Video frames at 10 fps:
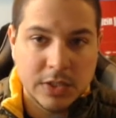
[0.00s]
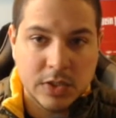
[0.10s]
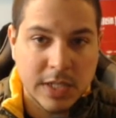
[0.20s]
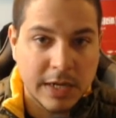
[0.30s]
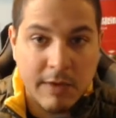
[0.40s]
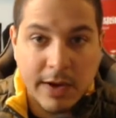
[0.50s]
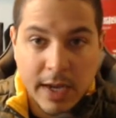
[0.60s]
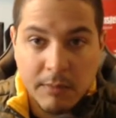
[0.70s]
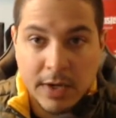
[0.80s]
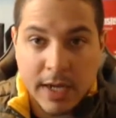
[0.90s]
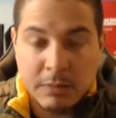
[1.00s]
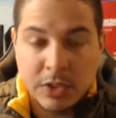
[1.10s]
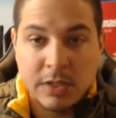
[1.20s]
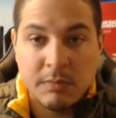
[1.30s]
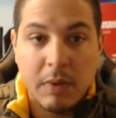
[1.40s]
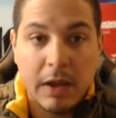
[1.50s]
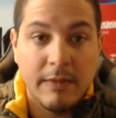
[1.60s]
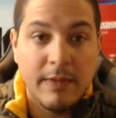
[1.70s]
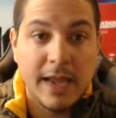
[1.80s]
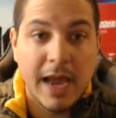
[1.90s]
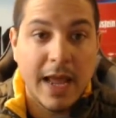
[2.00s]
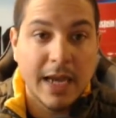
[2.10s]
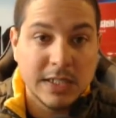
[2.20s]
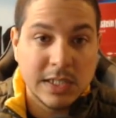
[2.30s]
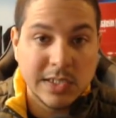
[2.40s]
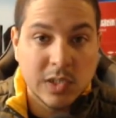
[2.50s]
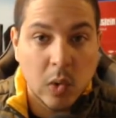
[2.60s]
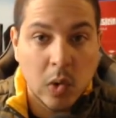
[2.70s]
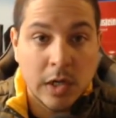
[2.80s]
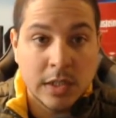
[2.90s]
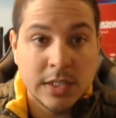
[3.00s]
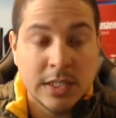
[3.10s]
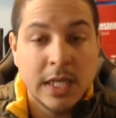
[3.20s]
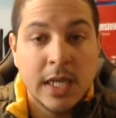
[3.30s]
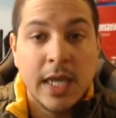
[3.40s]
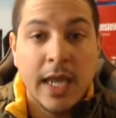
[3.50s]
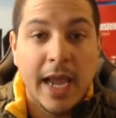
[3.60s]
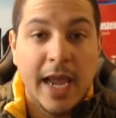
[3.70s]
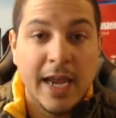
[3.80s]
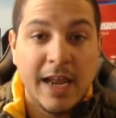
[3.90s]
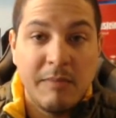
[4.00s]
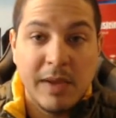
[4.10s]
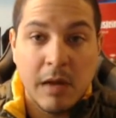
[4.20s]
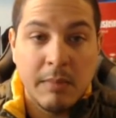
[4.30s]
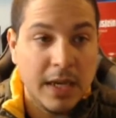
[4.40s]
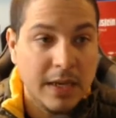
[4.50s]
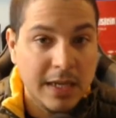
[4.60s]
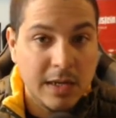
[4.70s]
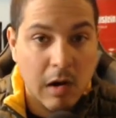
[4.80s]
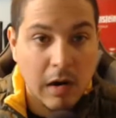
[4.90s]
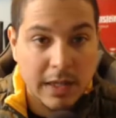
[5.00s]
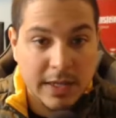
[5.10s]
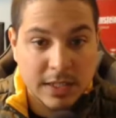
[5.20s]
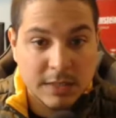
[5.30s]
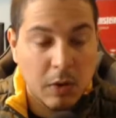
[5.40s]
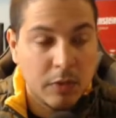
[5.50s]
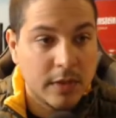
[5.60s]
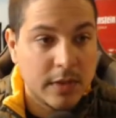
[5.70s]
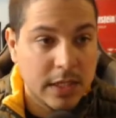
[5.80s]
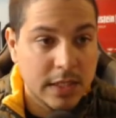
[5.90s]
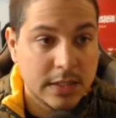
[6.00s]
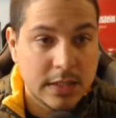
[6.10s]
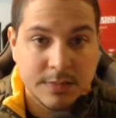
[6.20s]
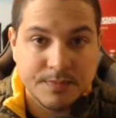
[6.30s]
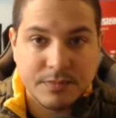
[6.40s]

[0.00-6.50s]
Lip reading: like Red Dead Redemption, but they got excellent scores and have become indie darlings, both of these.